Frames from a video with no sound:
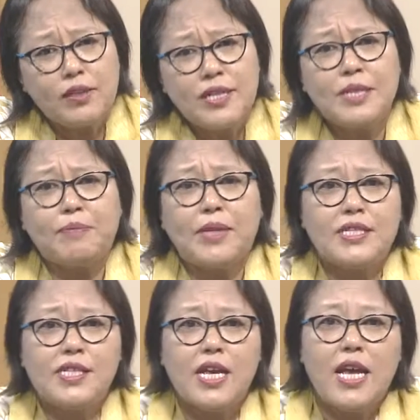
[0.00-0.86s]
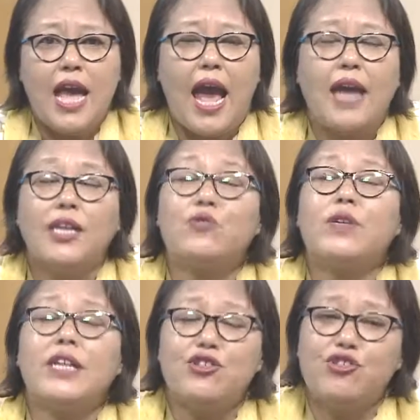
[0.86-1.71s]
disciplines and
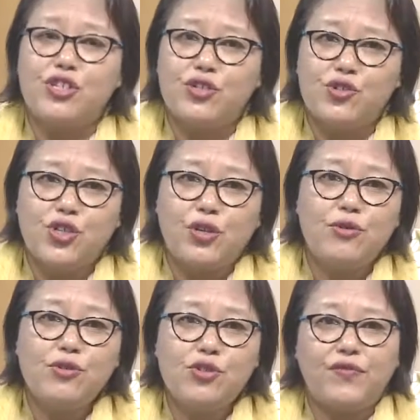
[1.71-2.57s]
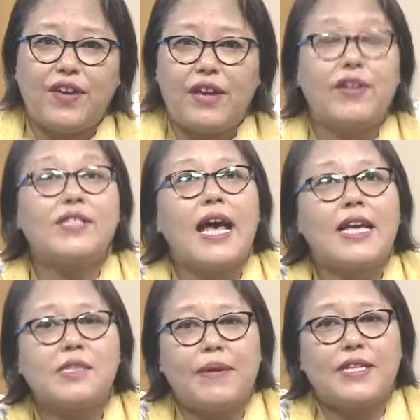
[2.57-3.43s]
it will introduce you to various
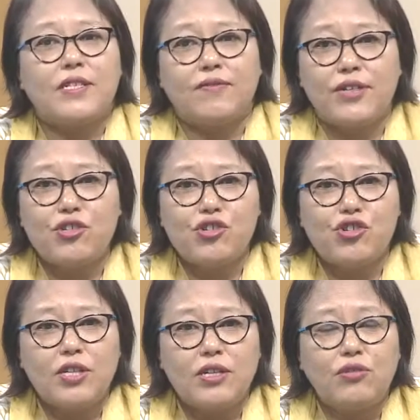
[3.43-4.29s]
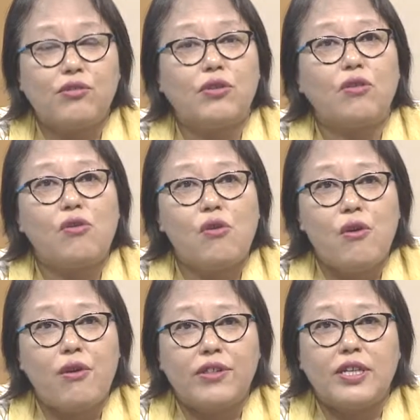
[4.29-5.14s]
aspects of literature through the
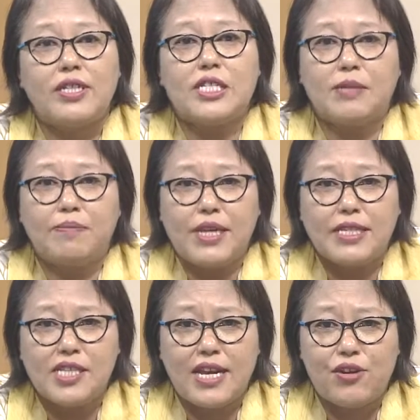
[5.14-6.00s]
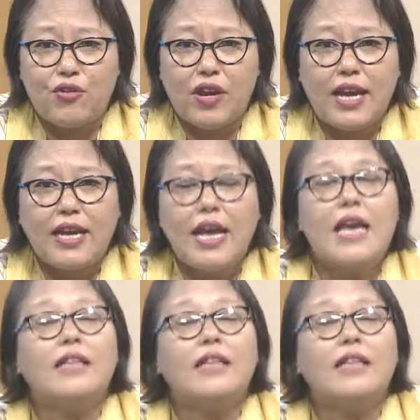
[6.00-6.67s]
core the discipline centric